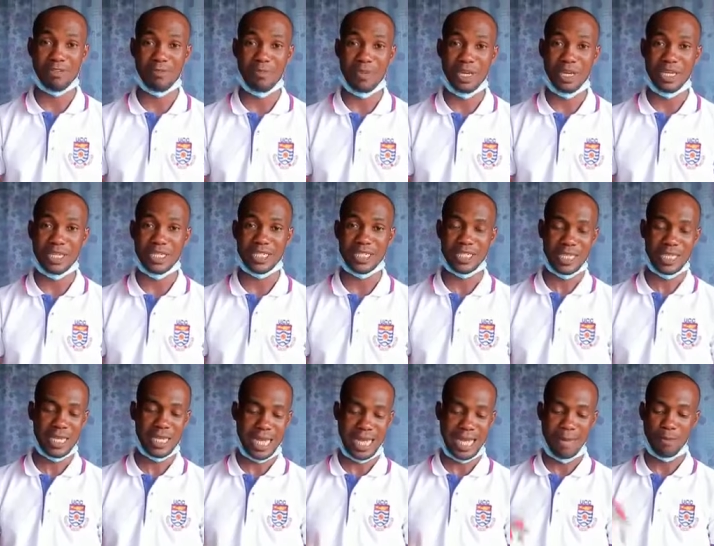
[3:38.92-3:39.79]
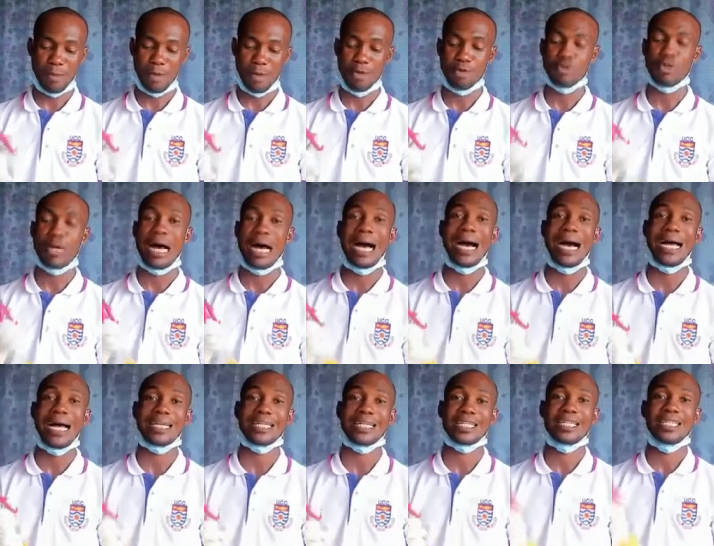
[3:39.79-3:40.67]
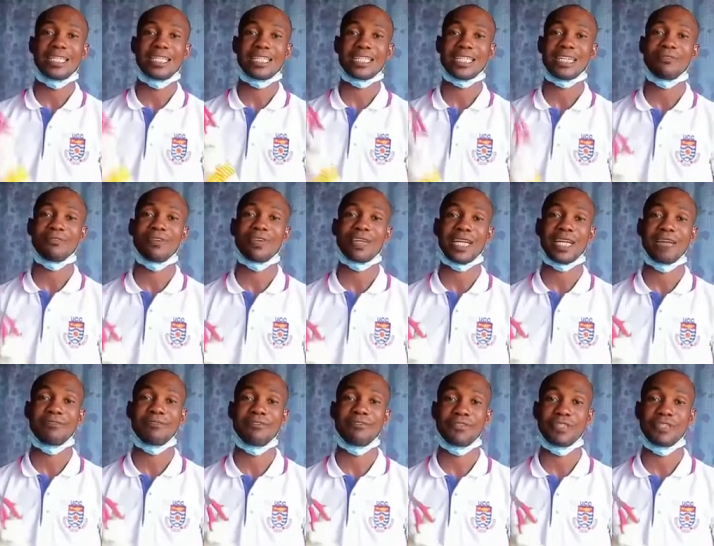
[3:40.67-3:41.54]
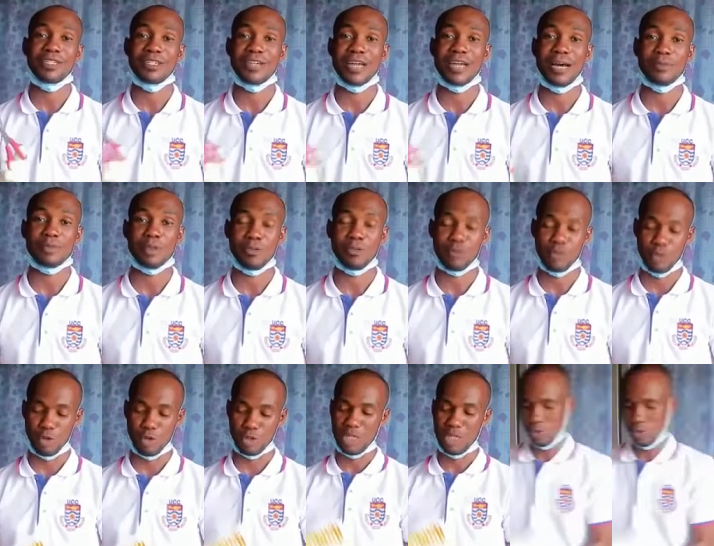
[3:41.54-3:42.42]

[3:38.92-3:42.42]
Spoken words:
of base, I am going to add 750 grams of salt.